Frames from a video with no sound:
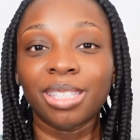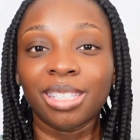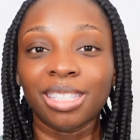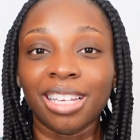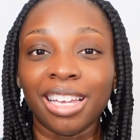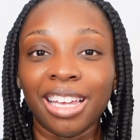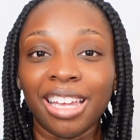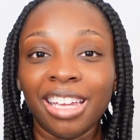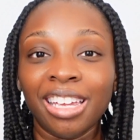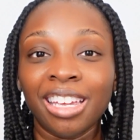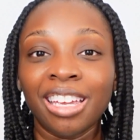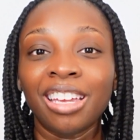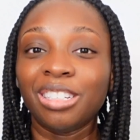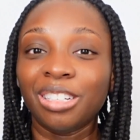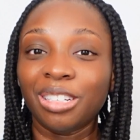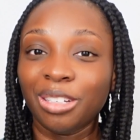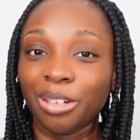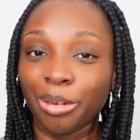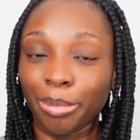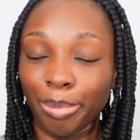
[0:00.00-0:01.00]
say
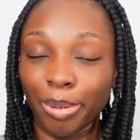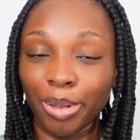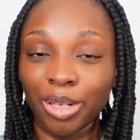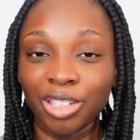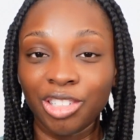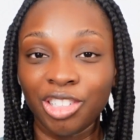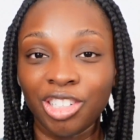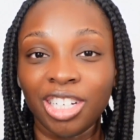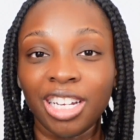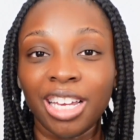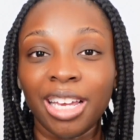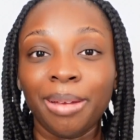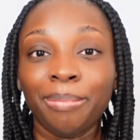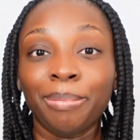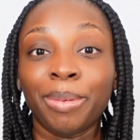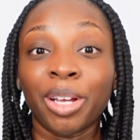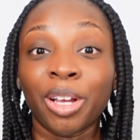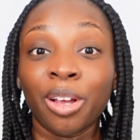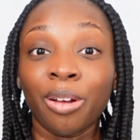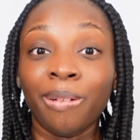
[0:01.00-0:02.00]
you're pushing it,
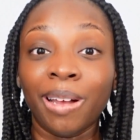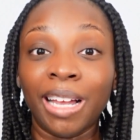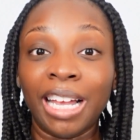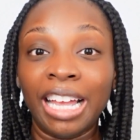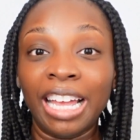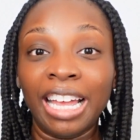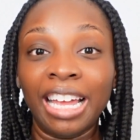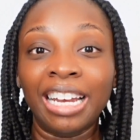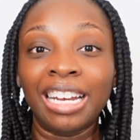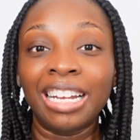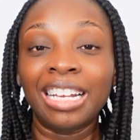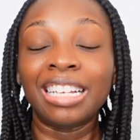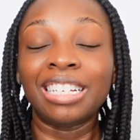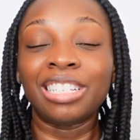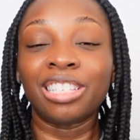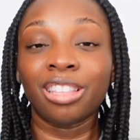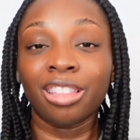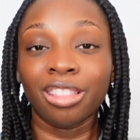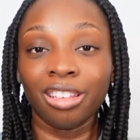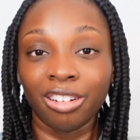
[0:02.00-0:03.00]
but go ahead,
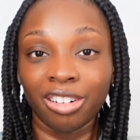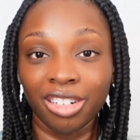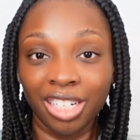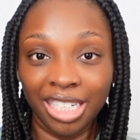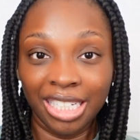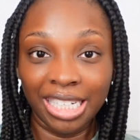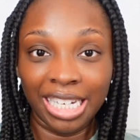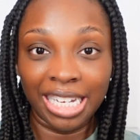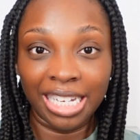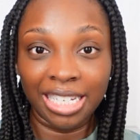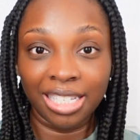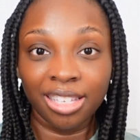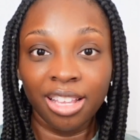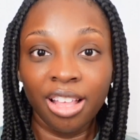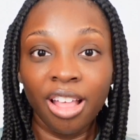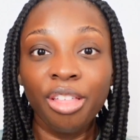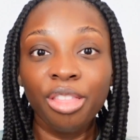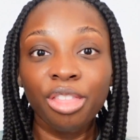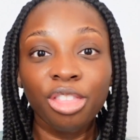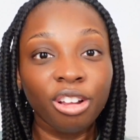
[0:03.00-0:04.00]
is 30 days.
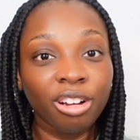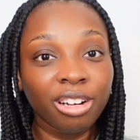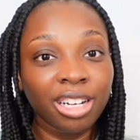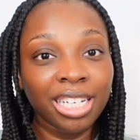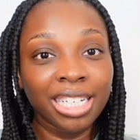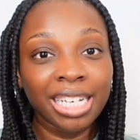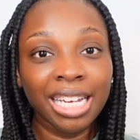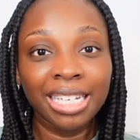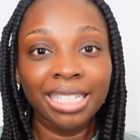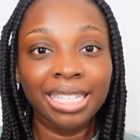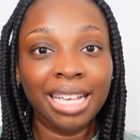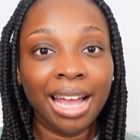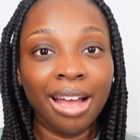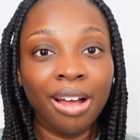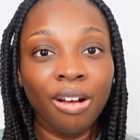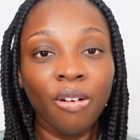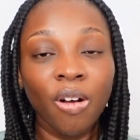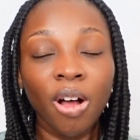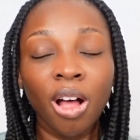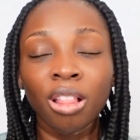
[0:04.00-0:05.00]
30 days
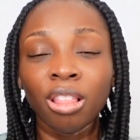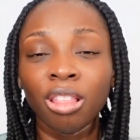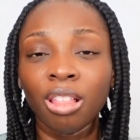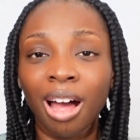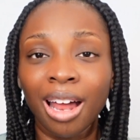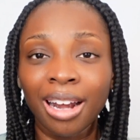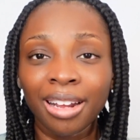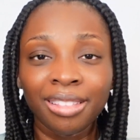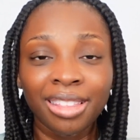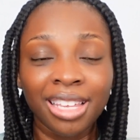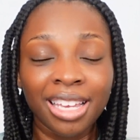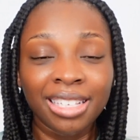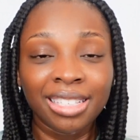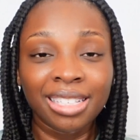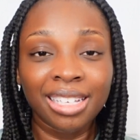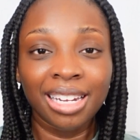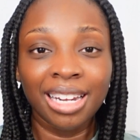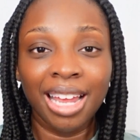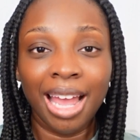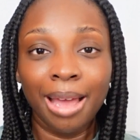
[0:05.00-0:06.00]
out, a lot of things
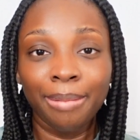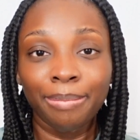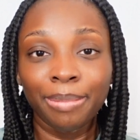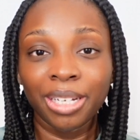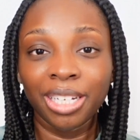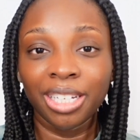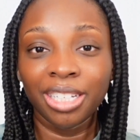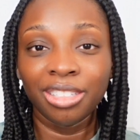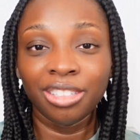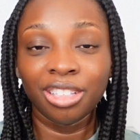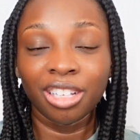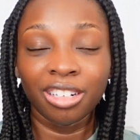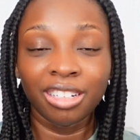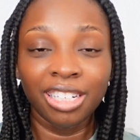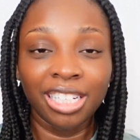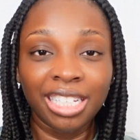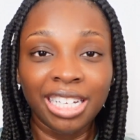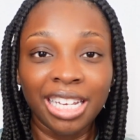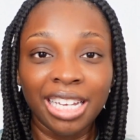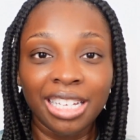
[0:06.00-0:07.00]
can happen in
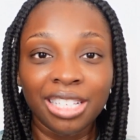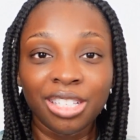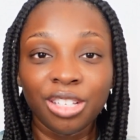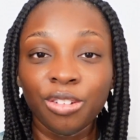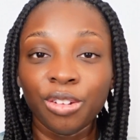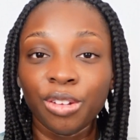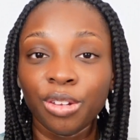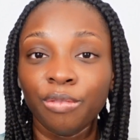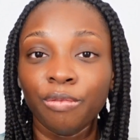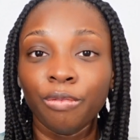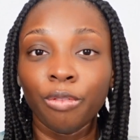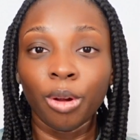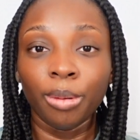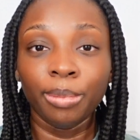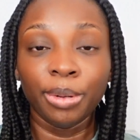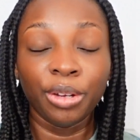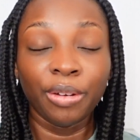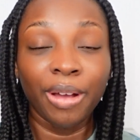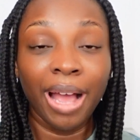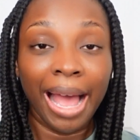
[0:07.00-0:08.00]
30 days. You can
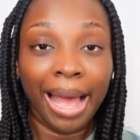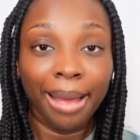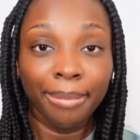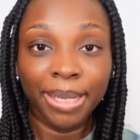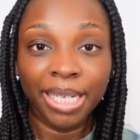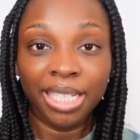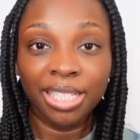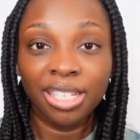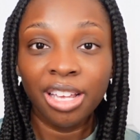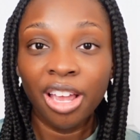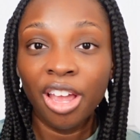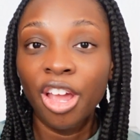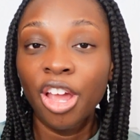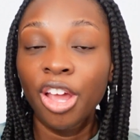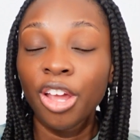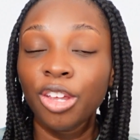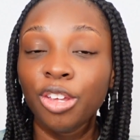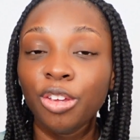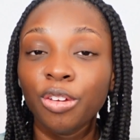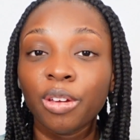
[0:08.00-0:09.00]
form new habits.
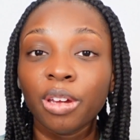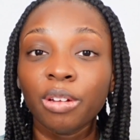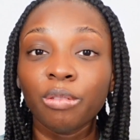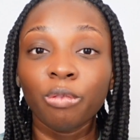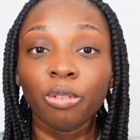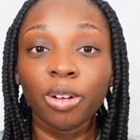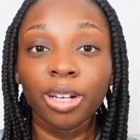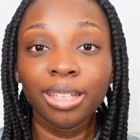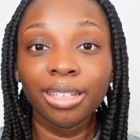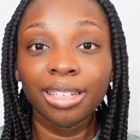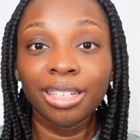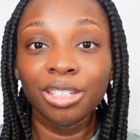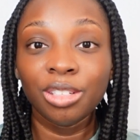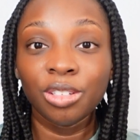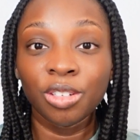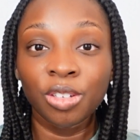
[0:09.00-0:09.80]
You can really